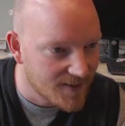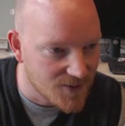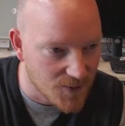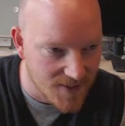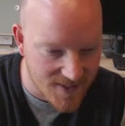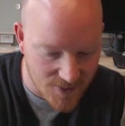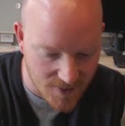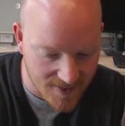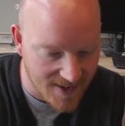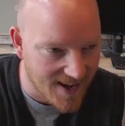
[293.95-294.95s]
So this is
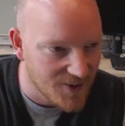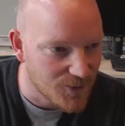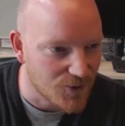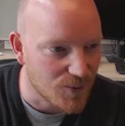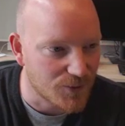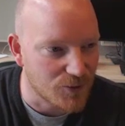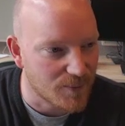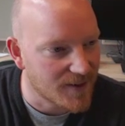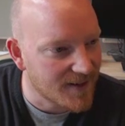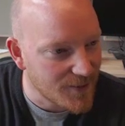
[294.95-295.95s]
not how you'd normally do
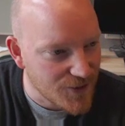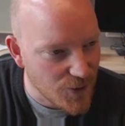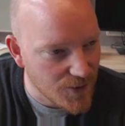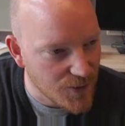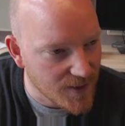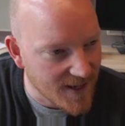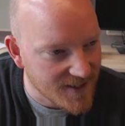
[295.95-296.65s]
it, but I'm just showing